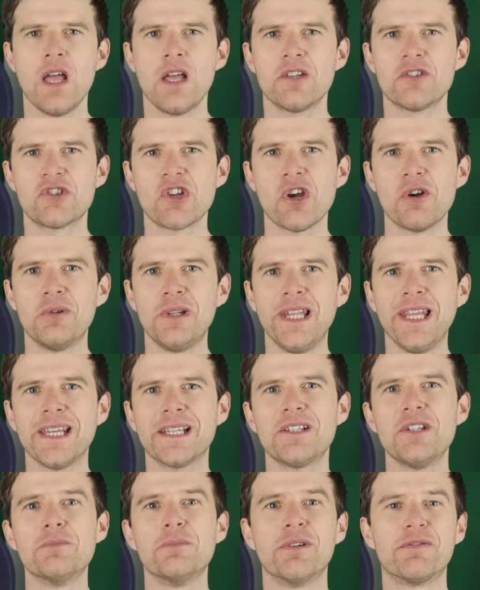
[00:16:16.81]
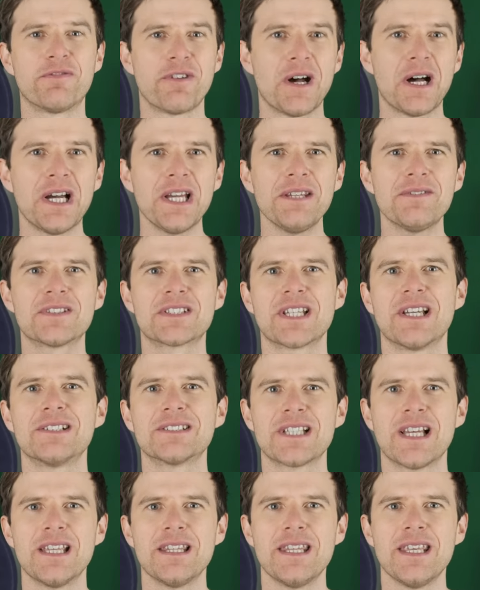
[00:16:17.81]
So lick number five
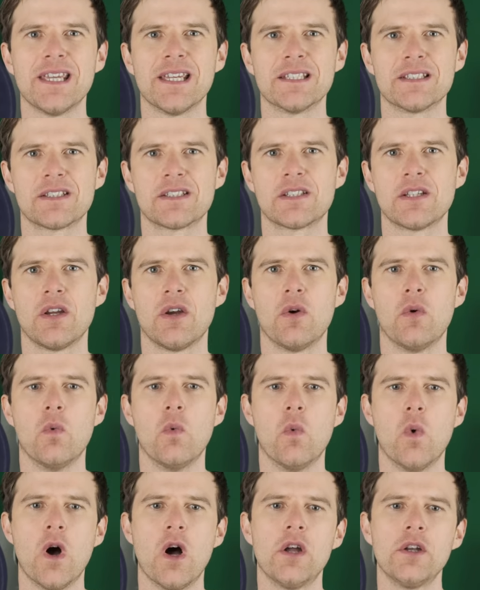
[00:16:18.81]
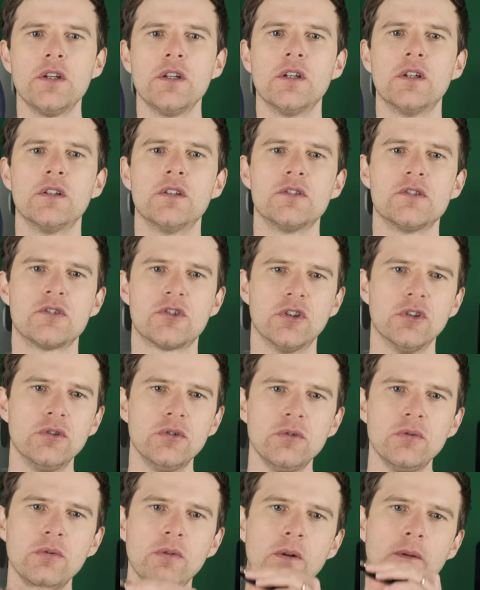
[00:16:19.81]
sounds like this. One,
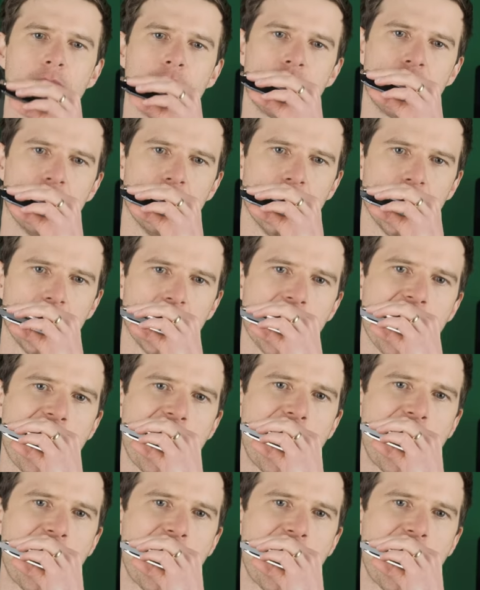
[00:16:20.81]
two, three.